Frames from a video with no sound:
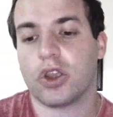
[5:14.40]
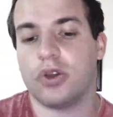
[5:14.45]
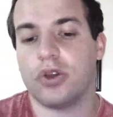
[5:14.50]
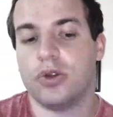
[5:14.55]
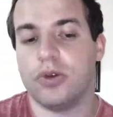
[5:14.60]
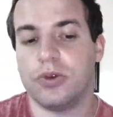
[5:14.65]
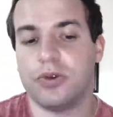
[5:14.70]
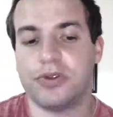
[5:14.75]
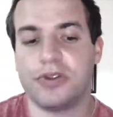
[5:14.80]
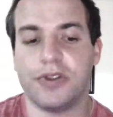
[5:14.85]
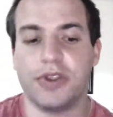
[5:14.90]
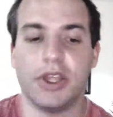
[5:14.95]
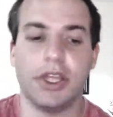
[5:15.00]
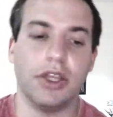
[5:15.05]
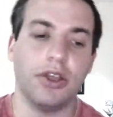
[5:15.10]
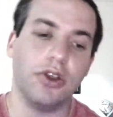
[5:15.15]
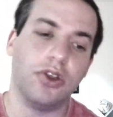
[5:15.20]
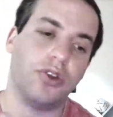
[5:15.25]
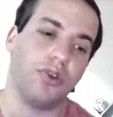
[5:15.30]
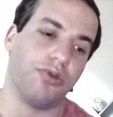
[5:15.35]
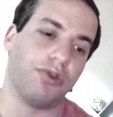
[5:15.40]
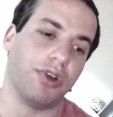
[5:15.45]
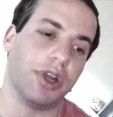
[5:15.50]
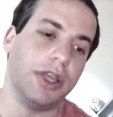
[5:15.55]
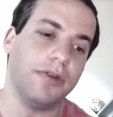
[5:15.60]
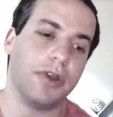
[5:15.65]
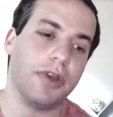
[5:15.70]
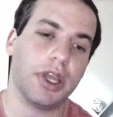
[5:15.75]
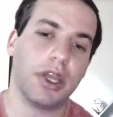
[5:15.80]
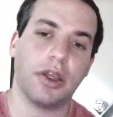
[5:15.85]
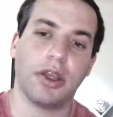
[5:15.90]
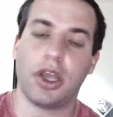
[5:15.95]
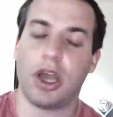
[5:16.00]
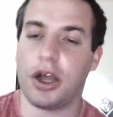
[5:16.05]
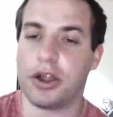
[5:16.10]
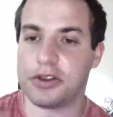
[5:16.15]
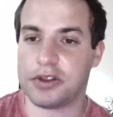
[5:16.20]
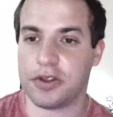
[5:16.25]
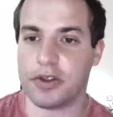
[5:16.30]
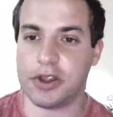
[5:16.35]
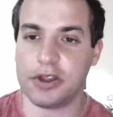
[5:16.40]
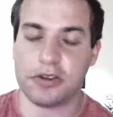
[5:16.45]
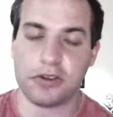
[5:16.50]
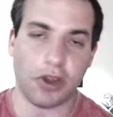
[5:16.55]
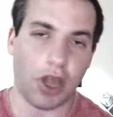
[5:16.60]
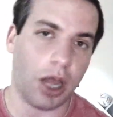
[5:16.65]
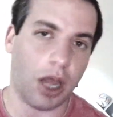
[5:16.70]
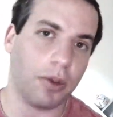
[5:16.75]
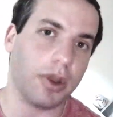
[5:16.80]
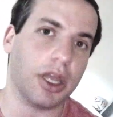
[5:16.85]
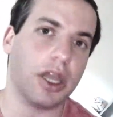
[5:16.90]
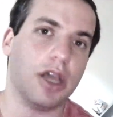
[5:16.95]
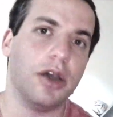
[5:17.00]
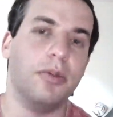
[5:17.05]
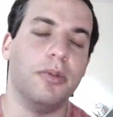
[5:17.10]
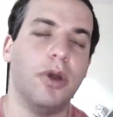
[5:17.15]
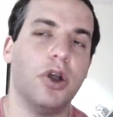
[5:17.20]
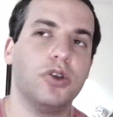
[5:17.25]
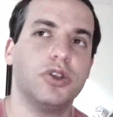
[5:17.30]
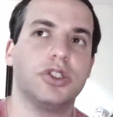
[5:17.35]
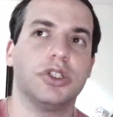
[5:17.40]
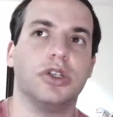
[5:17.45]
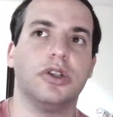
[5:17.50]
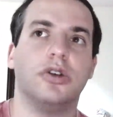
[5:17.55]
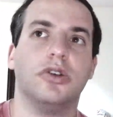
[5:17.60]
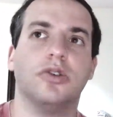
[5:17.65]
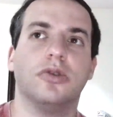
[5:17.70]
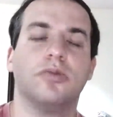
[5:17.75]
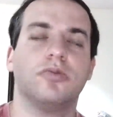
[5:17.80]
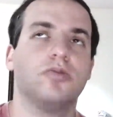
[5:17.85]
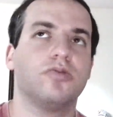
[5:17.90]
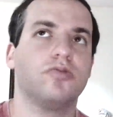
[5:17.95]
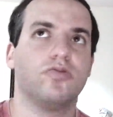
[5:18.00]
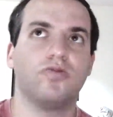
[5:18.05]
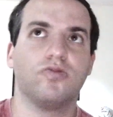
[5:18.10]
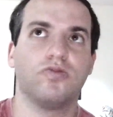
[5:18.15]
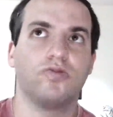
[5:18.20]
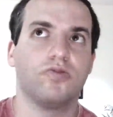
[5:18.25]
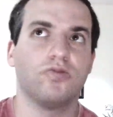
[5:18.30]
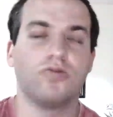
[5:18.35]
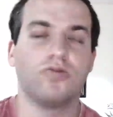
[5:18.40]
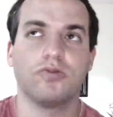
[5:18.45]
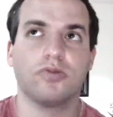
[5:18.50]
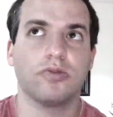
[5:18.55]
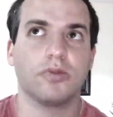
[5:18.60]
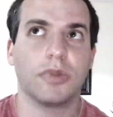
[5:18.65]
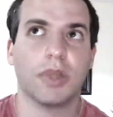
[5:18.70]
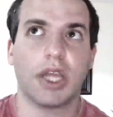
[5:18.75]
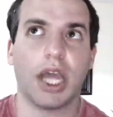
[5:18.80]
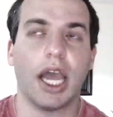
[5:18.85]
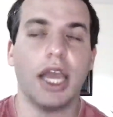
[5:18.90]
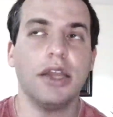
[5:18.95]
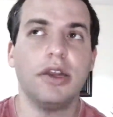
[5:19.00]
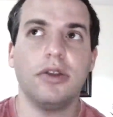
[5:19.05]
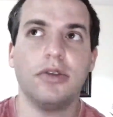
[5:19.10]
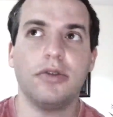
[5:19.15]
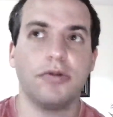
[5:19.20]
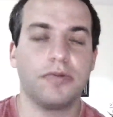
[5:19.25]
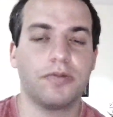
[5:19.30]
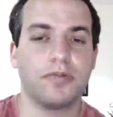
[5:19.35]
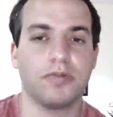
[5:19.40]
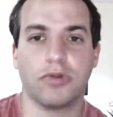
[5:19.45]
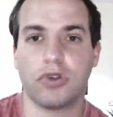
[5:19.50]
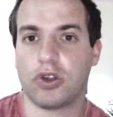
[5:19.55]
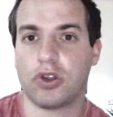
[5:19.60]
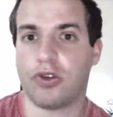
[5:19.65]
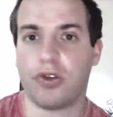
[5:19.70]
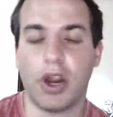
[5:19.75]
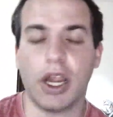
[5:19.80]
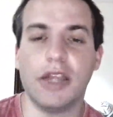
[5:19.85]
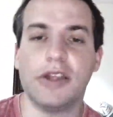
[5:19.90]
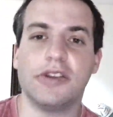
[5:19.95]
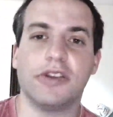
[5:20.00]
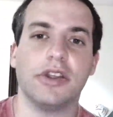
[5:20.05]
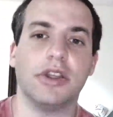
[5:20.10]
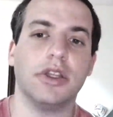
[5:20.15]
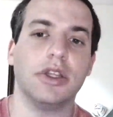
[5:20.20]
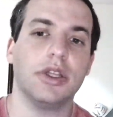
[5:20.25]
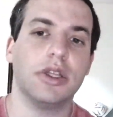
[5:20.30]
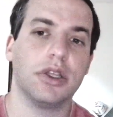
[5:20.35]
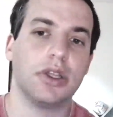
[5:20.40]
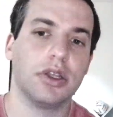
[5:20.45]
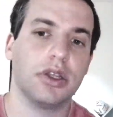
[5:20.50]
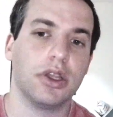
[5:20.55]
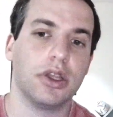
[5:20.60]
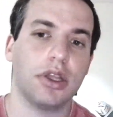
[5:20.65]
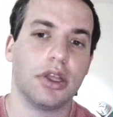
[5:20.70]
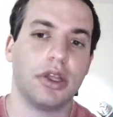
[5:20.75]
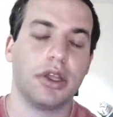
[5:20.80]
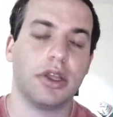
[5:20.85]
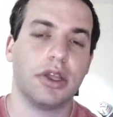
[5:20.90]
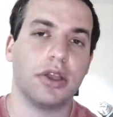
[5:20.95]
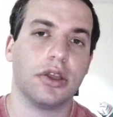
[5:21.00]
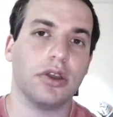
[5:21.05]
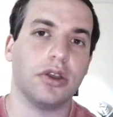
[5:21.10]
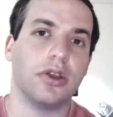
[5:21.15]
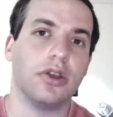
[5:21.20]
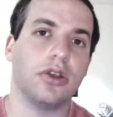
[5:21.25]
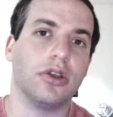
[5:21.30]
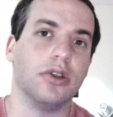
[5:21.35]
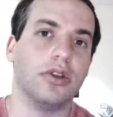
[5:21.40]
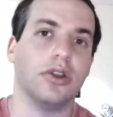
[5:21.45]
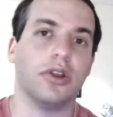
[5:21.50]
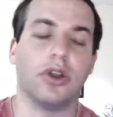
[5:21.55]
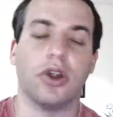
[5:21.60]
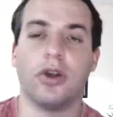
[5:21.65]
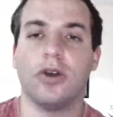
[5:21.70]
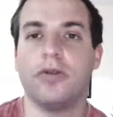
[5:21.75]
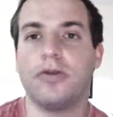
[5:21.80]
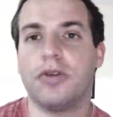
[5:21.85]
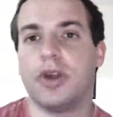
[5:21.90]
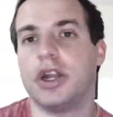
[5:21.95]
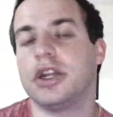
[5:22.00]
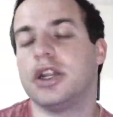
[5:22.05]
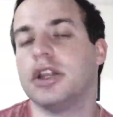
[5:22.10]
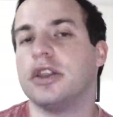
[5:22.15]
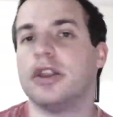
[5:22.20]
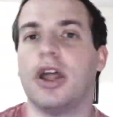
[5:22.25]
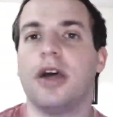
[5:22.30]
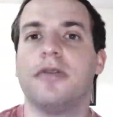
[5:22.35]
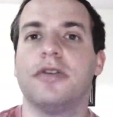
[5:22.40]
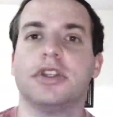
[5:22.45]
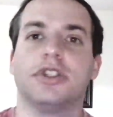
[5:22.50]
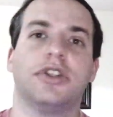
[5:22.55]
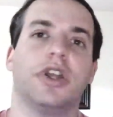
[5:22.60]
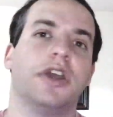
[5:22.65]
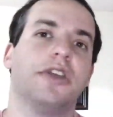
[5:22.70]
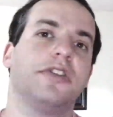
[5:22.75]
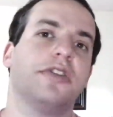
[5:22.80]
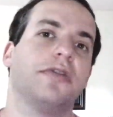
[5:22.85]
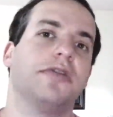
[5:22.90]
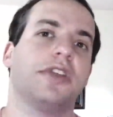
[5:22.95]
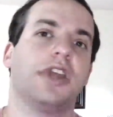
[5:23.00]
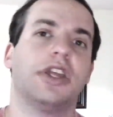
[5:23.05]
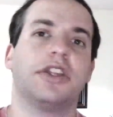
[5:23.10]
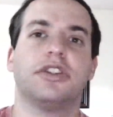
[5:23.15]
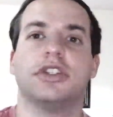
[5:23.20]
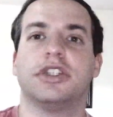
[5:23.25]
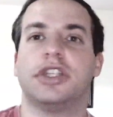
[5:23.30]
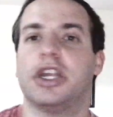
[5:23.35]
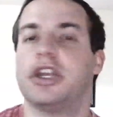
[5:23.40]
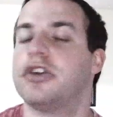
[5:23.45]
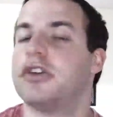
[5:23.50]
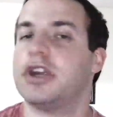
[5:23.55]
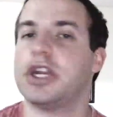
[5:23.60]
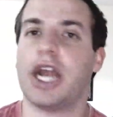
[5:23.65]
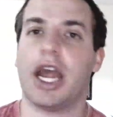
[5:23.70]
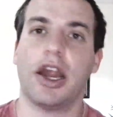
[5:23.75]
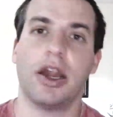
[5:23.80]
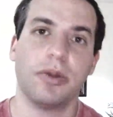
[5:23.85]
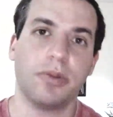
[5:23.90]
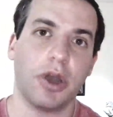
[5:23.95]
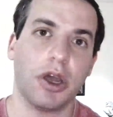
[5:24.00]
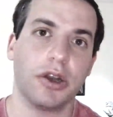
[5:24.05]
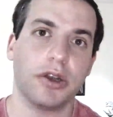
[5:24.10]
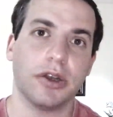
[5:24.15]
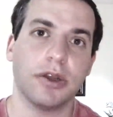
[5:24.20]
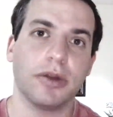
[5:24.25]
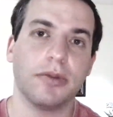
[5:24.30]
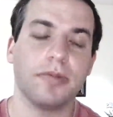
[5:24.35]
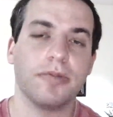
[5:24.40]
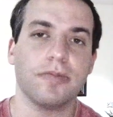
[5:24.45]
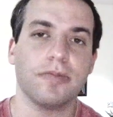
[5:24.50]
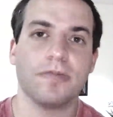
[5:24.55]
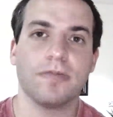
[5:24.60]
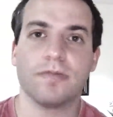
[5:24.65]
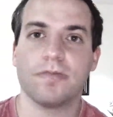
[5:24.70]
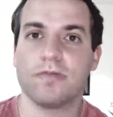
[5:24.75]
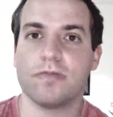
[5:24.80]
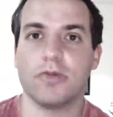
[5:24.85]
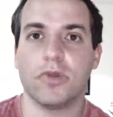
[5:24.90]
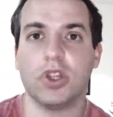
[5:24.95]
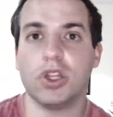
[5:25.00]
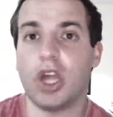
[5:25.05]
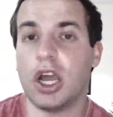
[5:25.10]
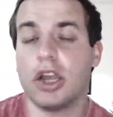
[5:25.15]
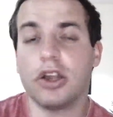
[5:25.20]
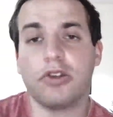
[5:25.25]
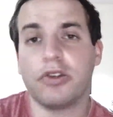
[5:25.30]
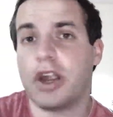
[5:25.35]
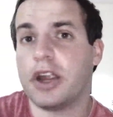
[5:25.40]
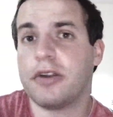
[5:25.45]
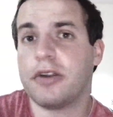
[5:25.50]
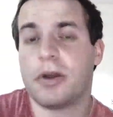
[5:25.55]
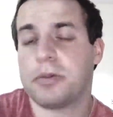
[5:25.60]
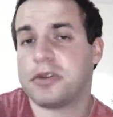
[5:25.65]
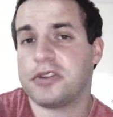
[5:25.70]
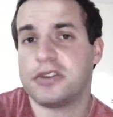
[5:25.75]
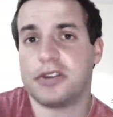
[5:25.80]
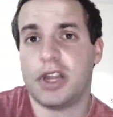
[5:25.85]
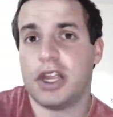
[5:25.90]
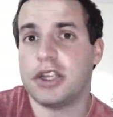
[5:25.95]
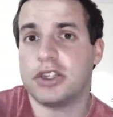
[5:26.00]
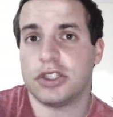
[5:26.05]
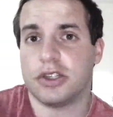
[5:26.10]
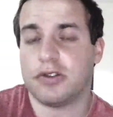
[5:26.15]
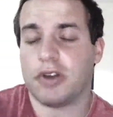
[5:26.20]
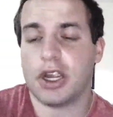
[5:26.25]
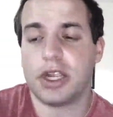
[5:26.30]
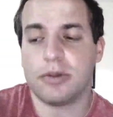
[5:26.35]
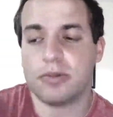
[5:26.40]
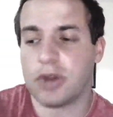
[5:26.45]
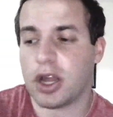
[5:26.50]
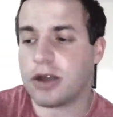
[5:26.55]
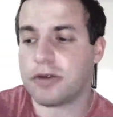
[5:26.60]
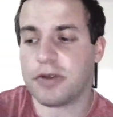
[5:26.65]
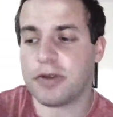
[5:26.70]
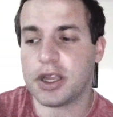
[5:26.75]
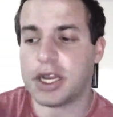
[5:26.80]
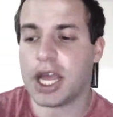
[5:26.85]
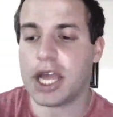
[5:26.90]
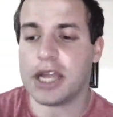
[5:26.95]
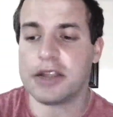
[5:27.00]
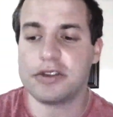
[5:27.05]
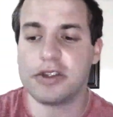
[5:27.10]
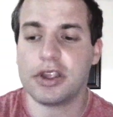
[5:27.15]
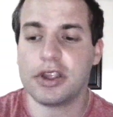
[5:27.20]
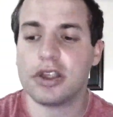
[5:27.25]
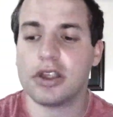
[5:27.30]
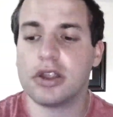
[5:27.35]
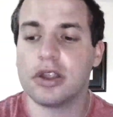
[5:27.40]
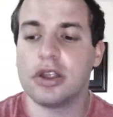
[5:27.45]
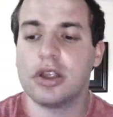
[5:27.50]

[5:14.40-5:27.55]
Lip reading: who is the grieving, constantly sobbing, emotional, kind of crazy girlfriend and love interest of Cedric Diggory in Harry Potter. Not great representation, right? Not fantastic.